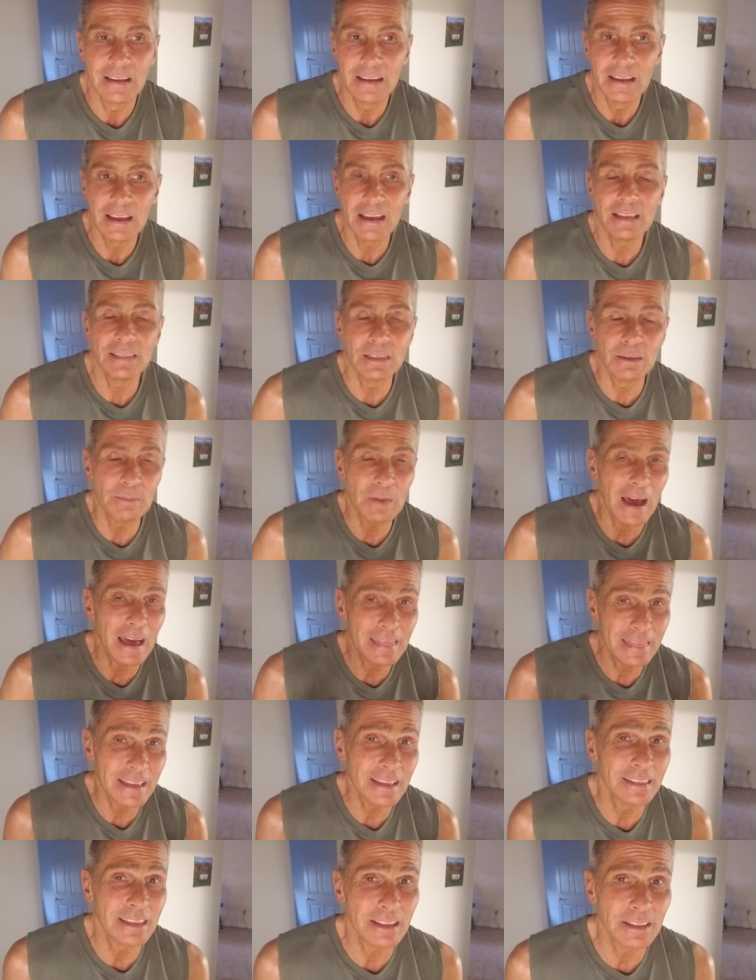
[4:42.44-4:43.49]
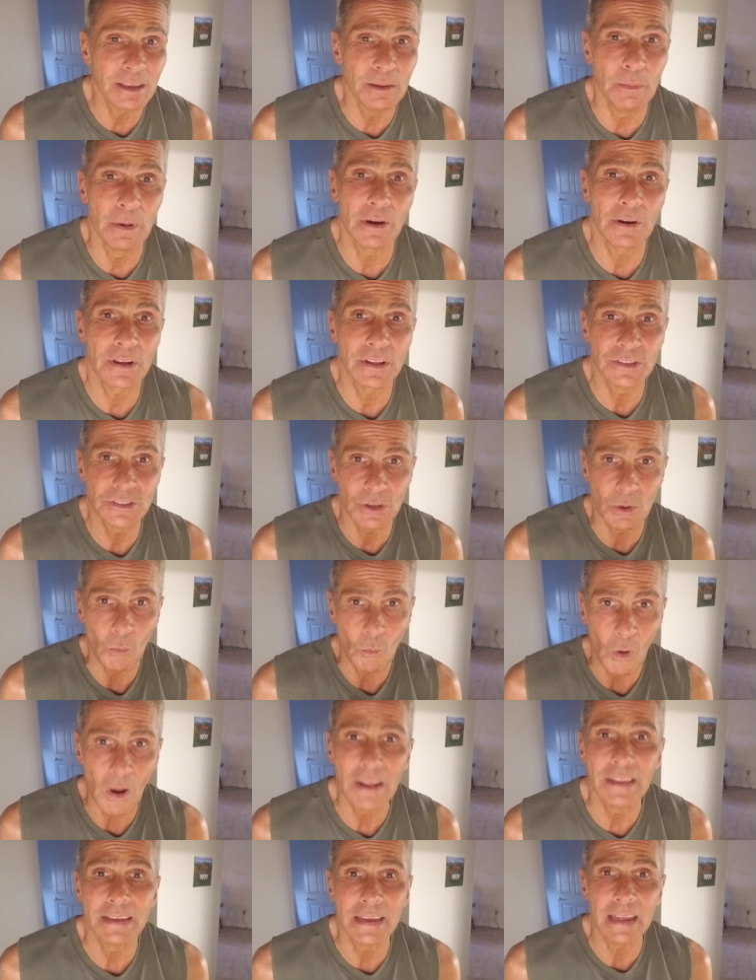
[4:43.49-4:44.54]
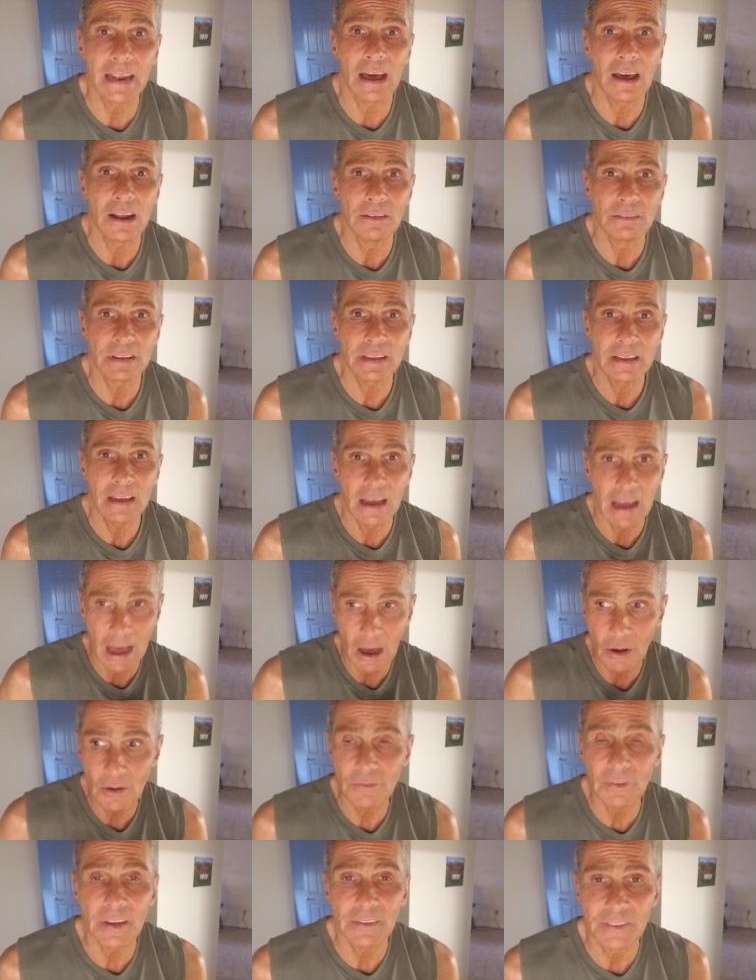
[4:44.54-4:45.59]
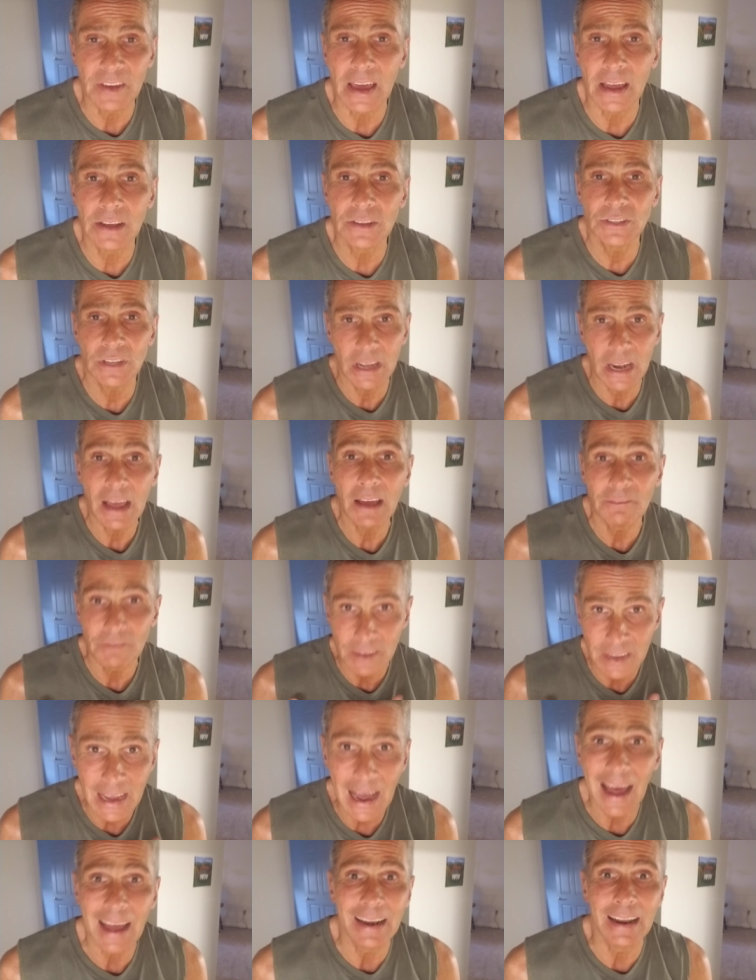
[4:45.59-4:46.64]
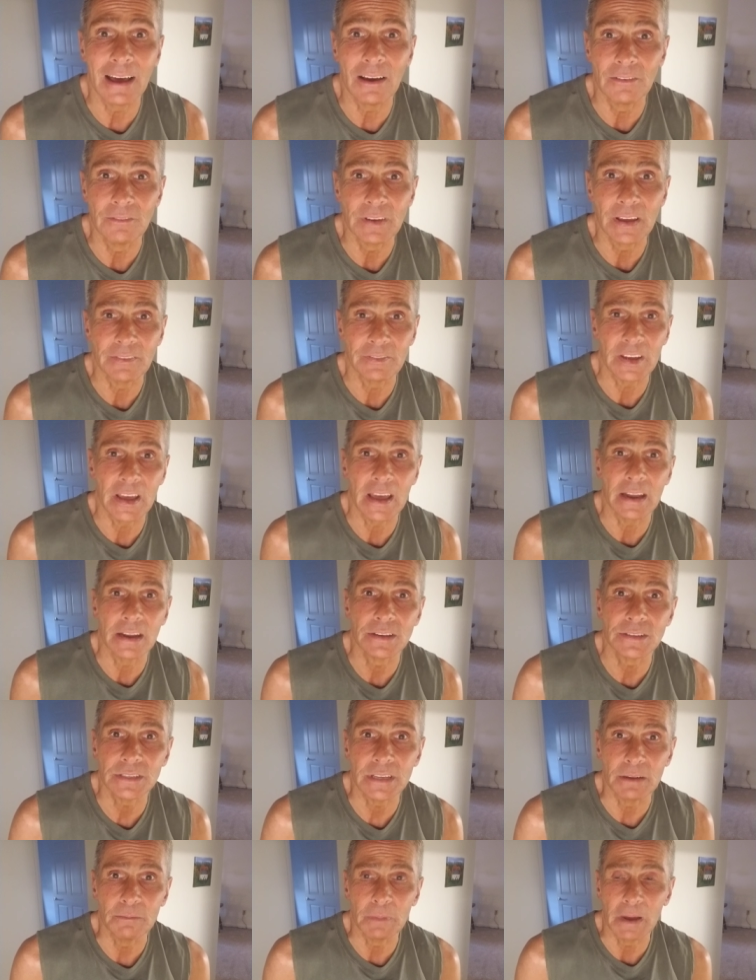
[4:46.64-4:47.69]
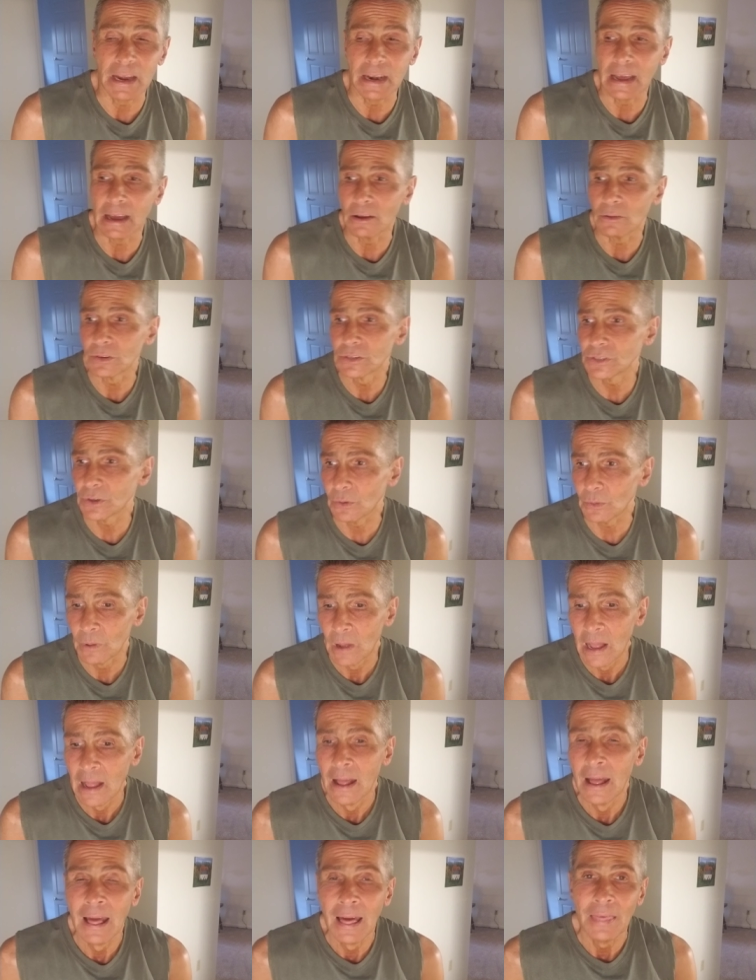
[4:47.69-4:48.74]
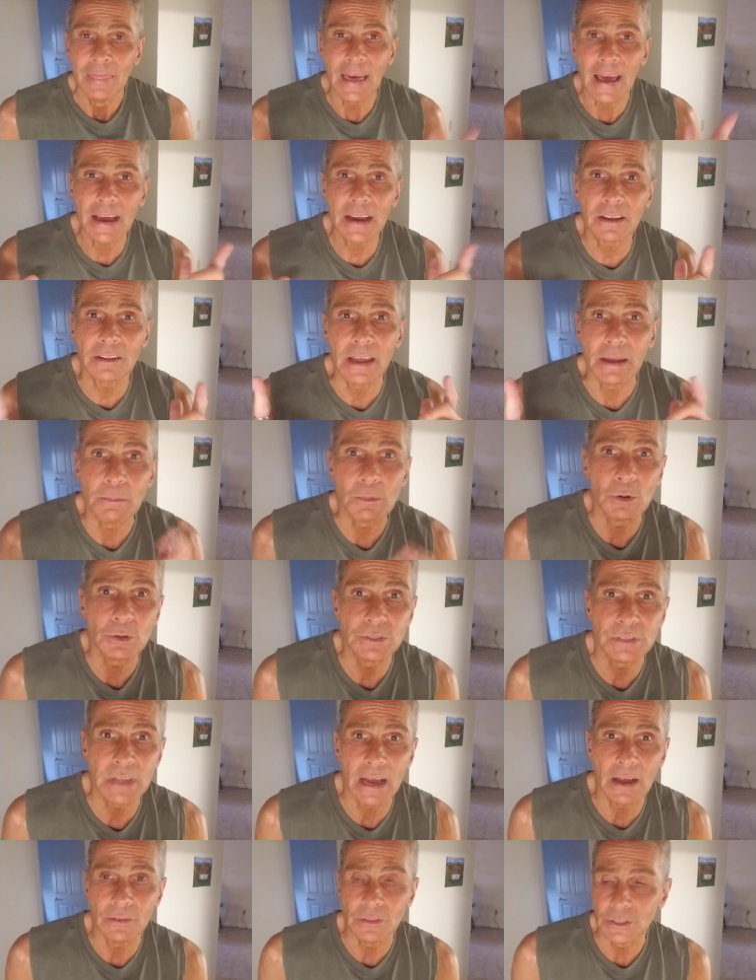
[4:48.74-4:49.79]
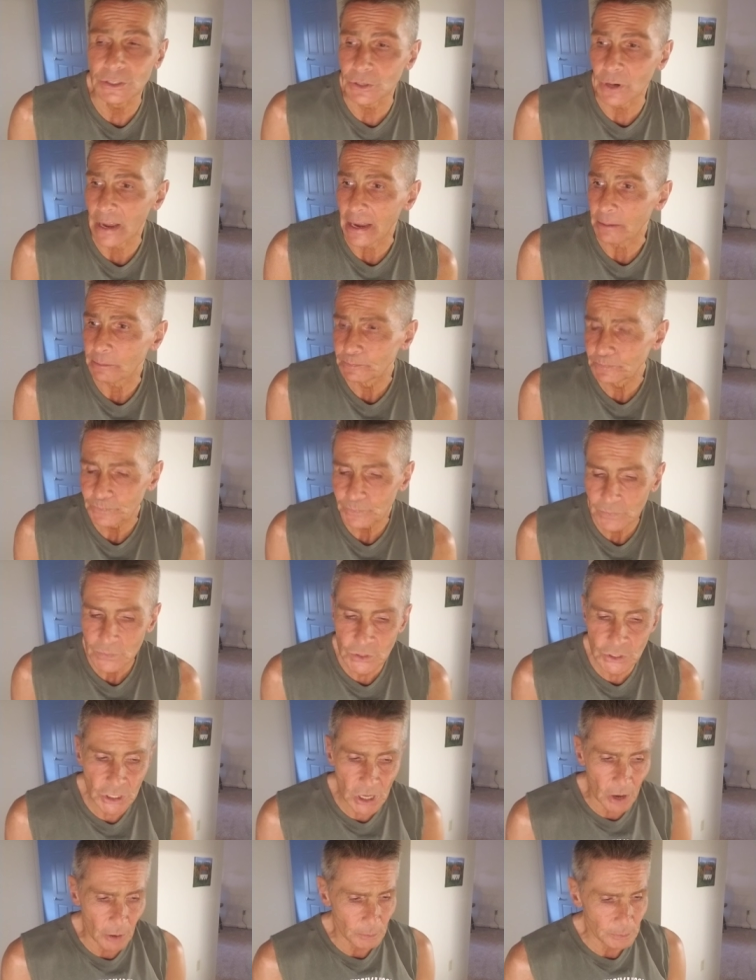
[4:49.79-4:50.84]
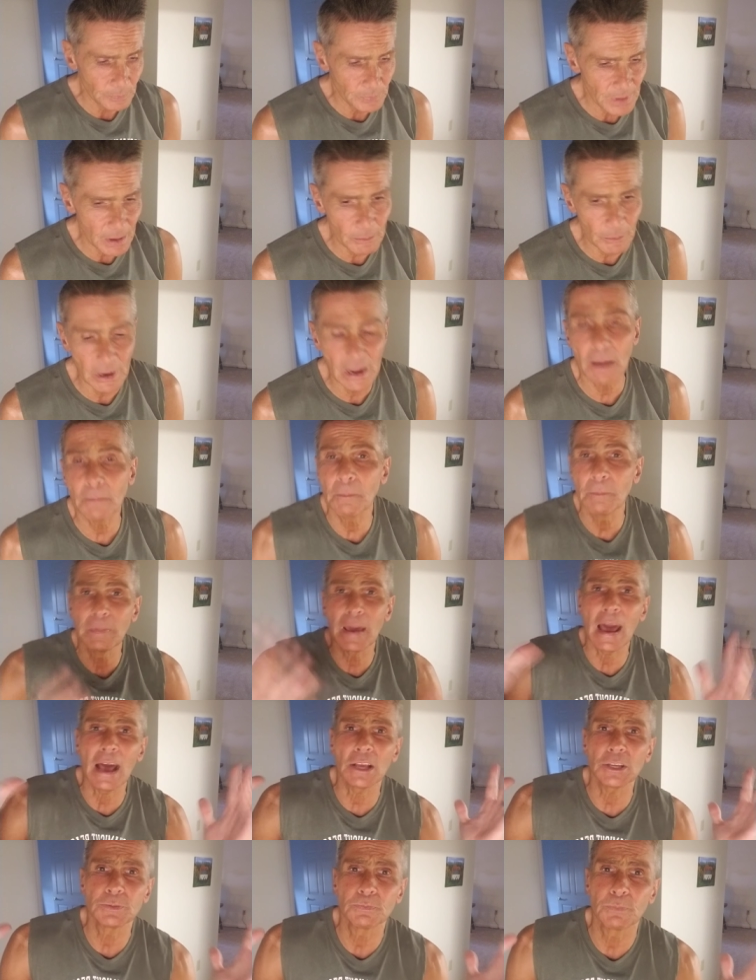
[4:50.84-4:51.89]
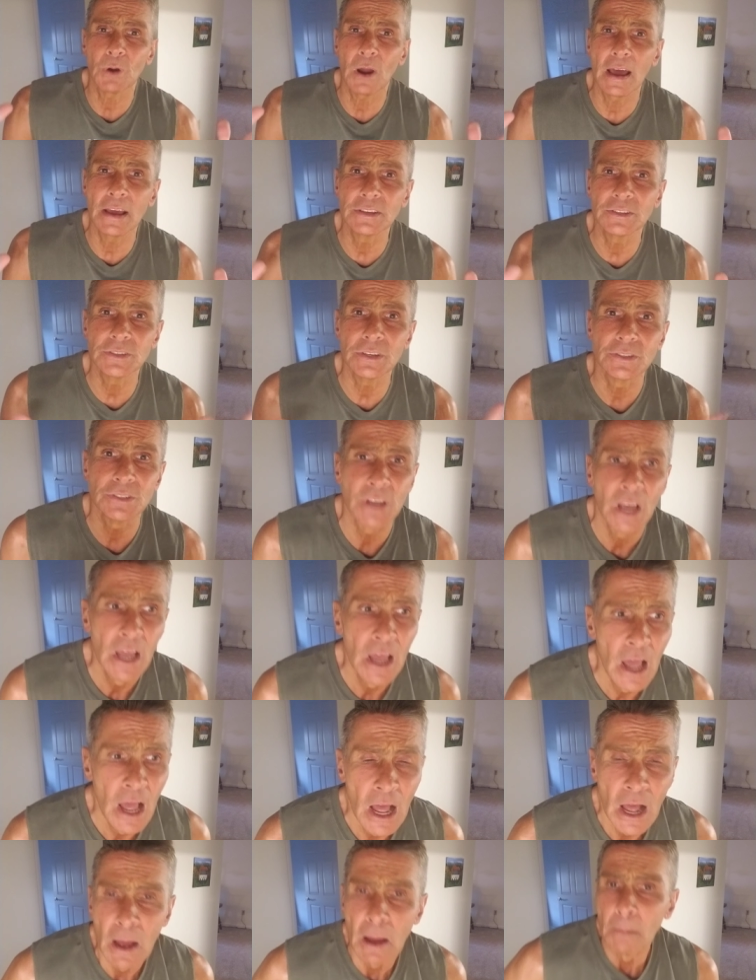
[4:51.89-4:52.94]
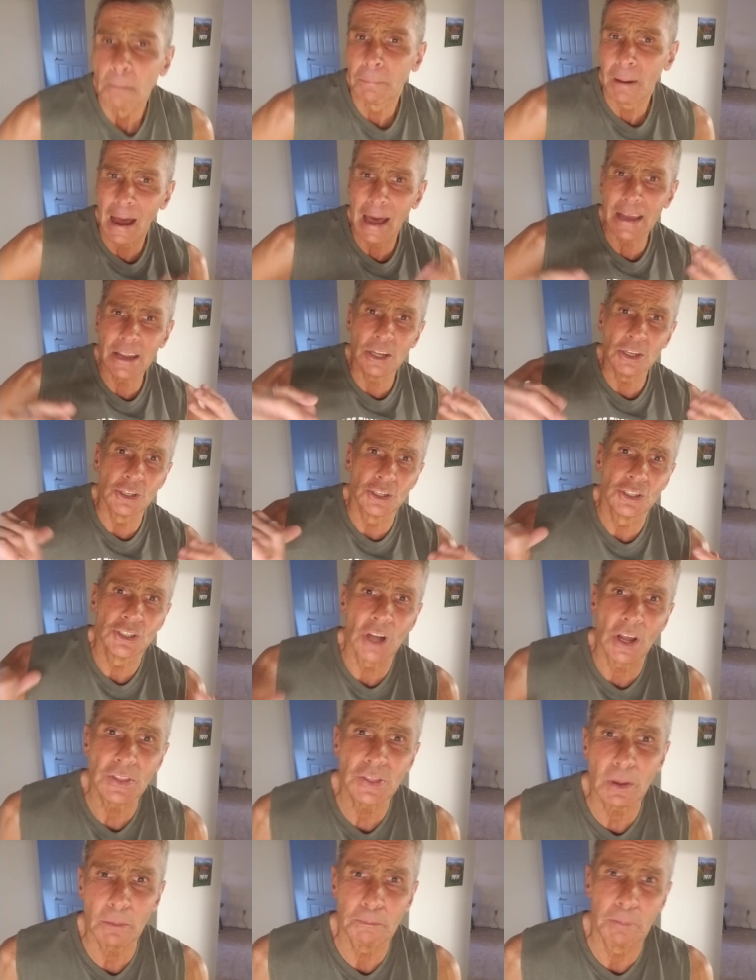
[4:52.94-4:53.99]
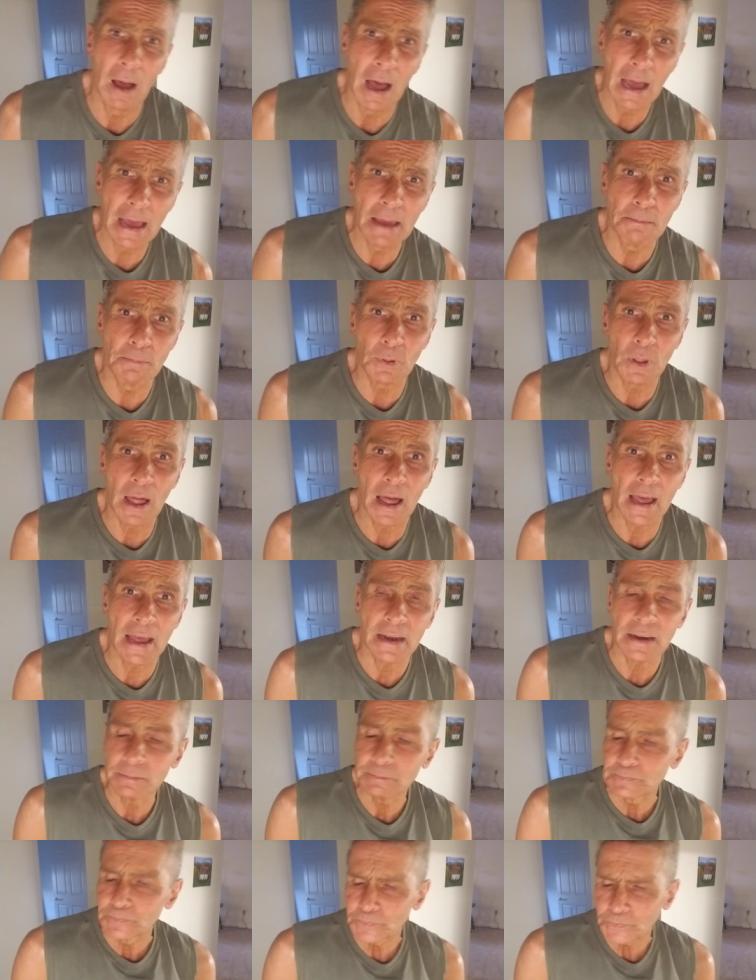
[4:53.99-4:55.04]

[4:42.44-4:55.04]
That I think that the Americans that wanted to get out of out of Afghanistan have gotten out of Afghanistan by now. So that claim goes down the drain. So they bring up gas prices. Biden shut the pipeline.